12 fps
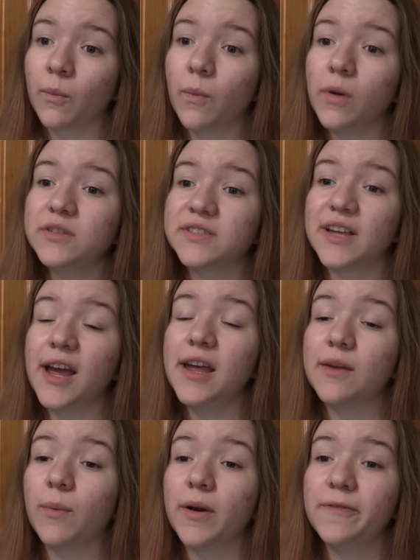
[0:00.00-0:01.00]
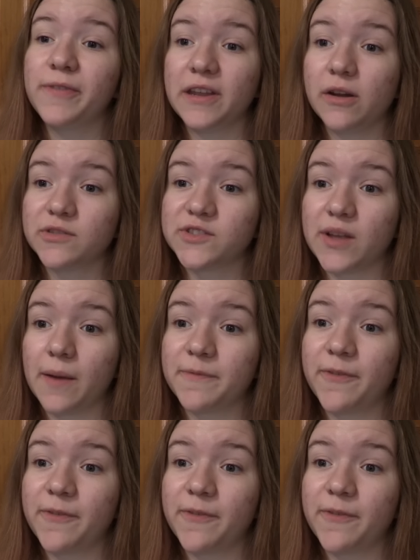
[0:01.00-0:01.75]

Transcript: Worse yet, what if they don't stop